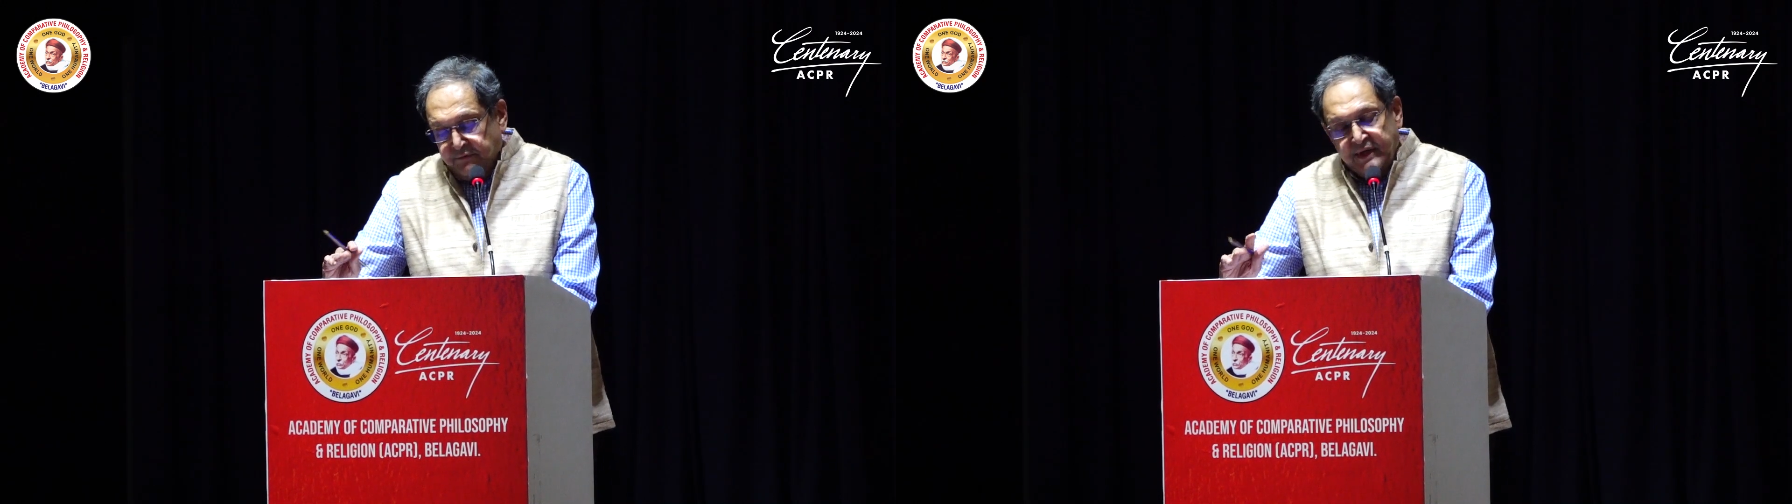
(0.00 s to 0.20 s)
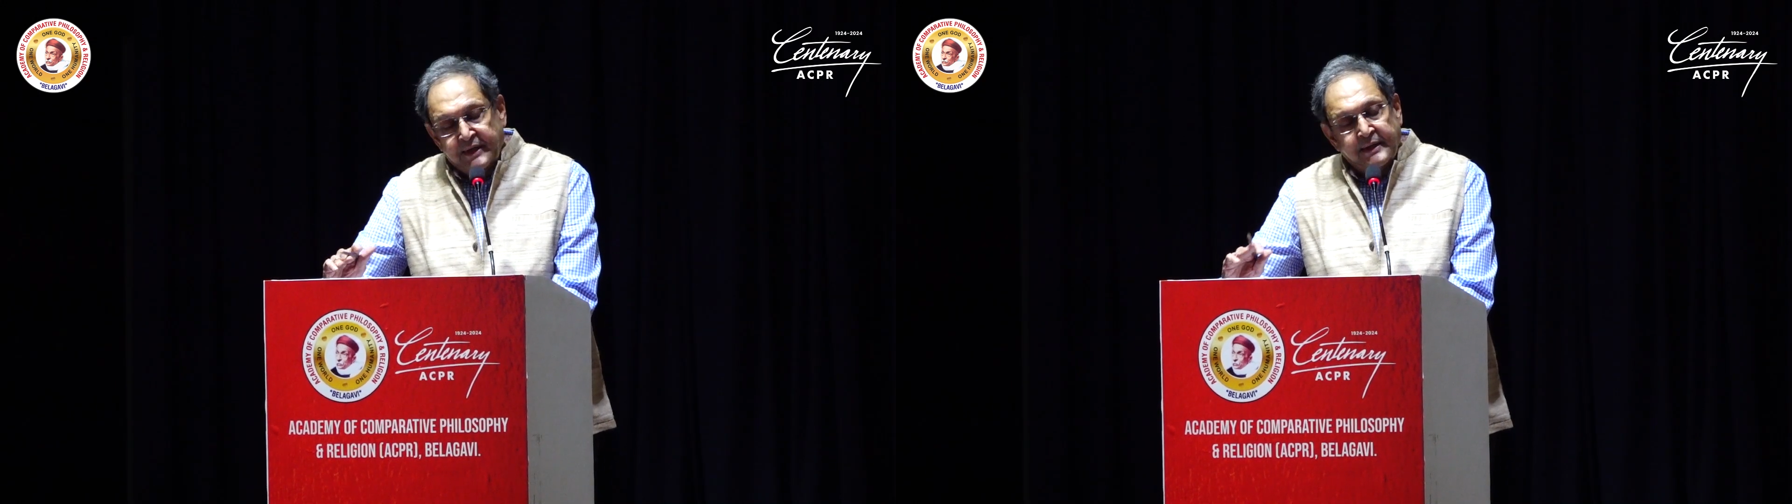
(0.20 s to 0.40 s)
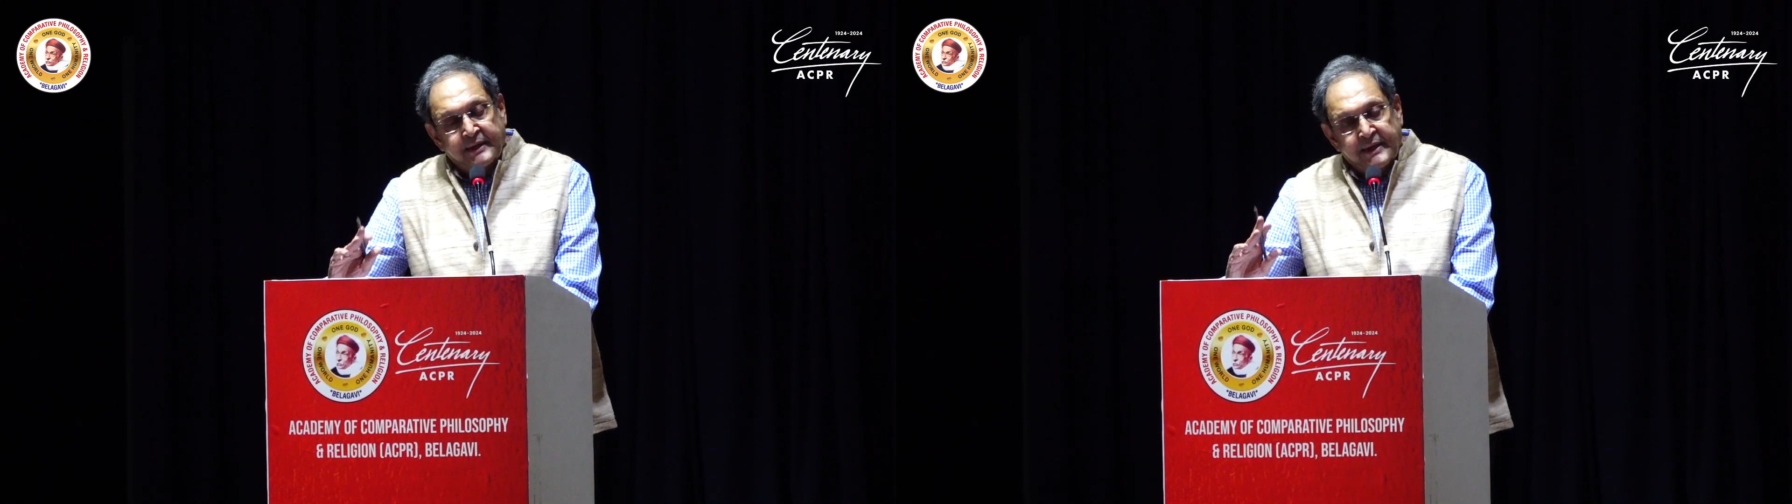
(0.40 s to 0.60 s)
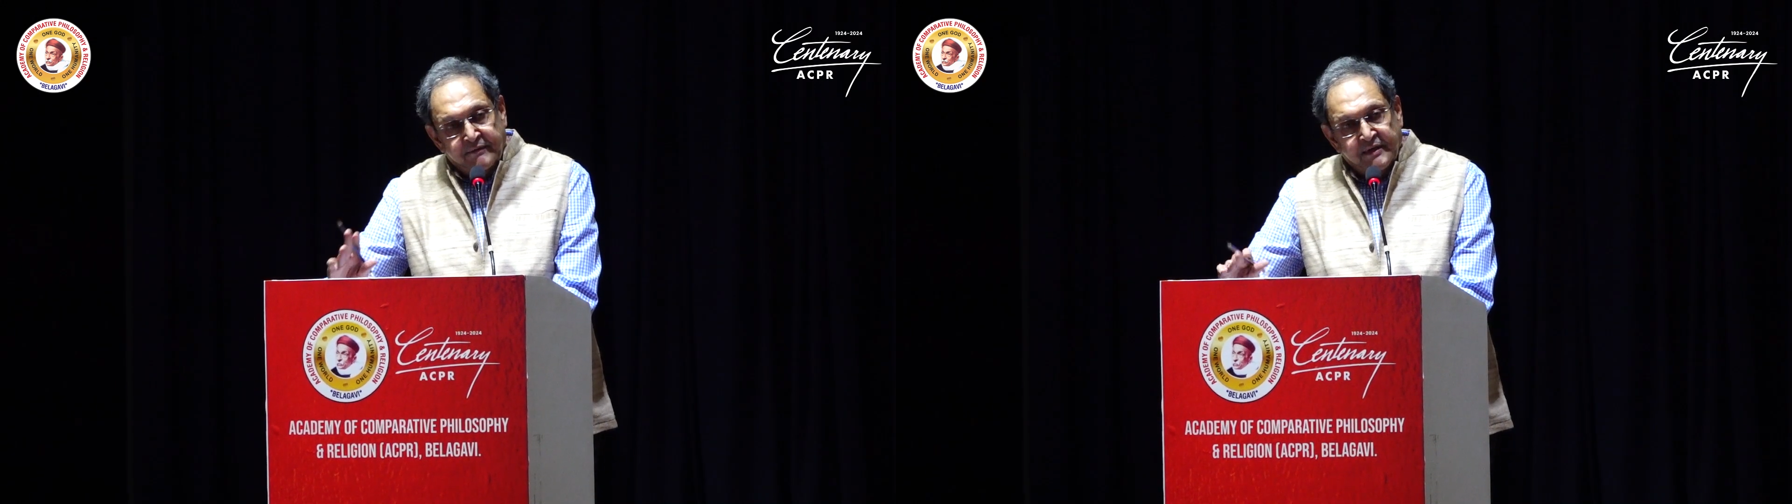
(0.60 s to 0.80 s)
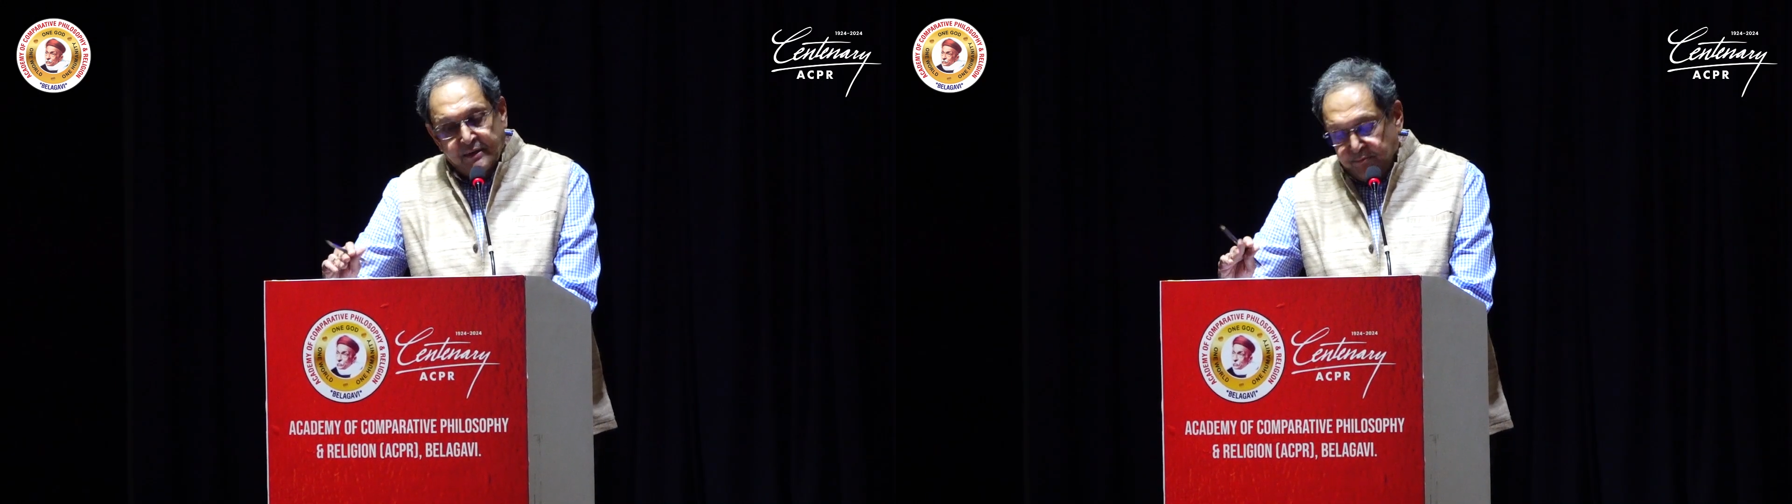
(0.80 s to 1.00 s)
we
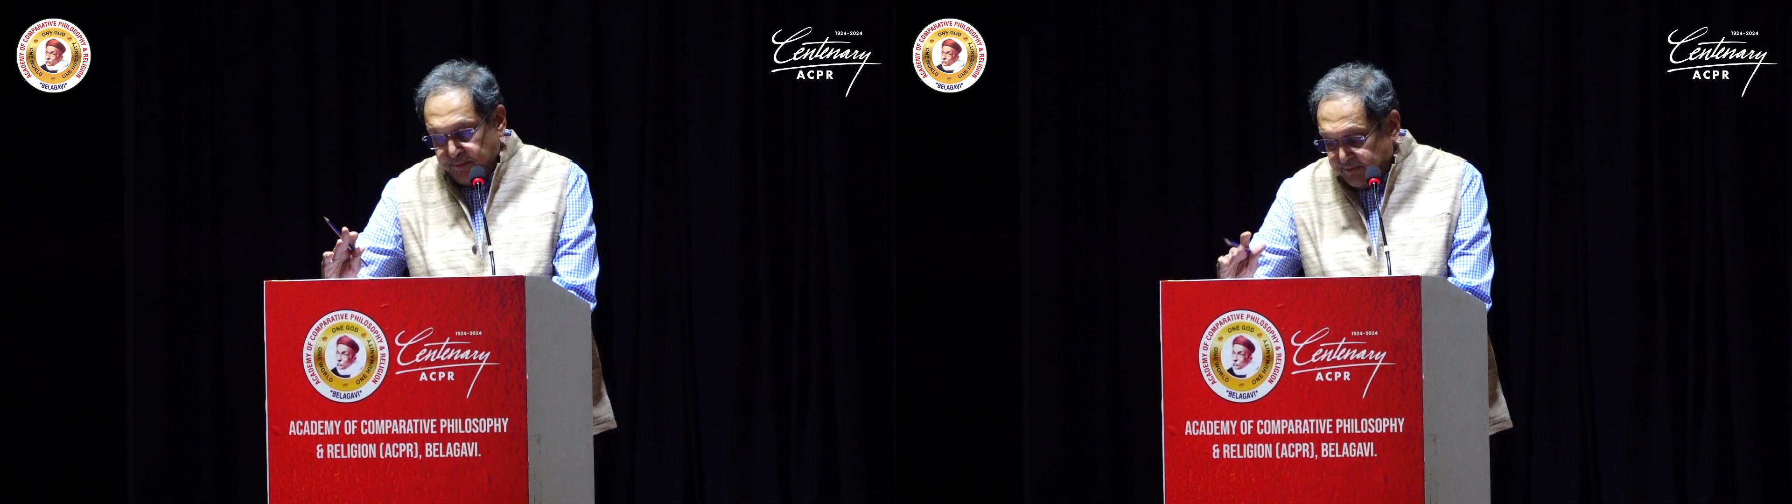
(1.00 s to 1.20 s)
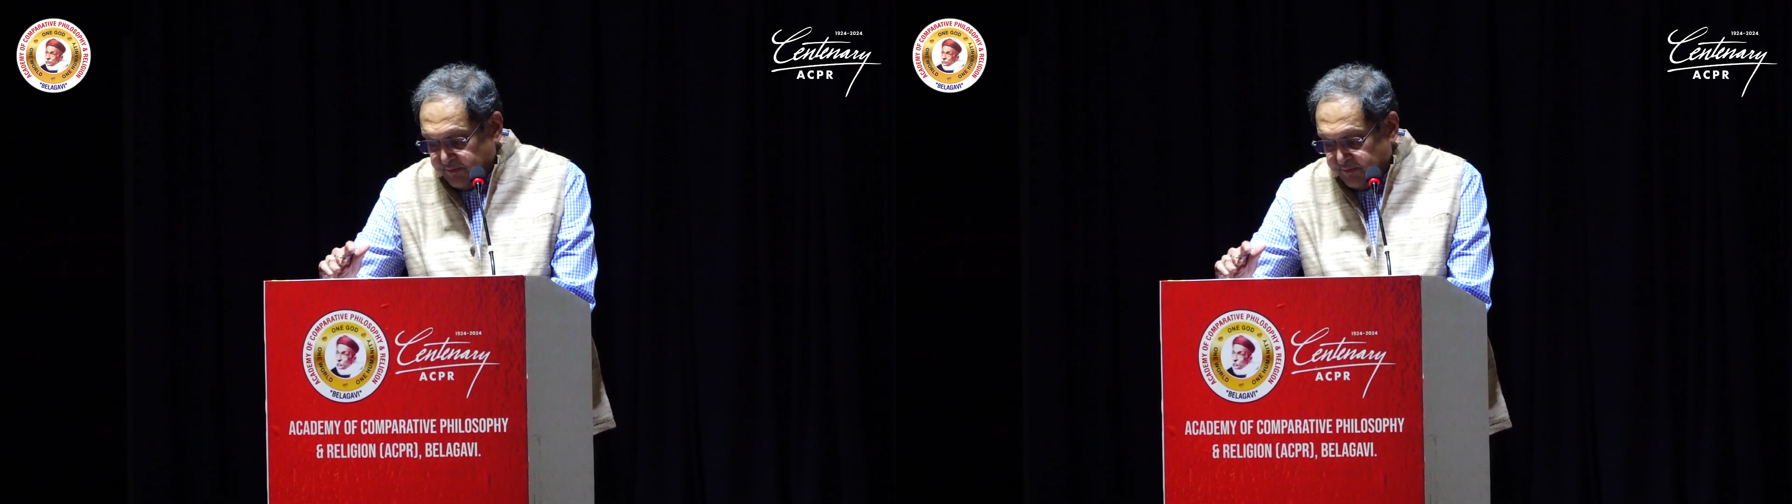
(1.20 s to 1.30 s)
develop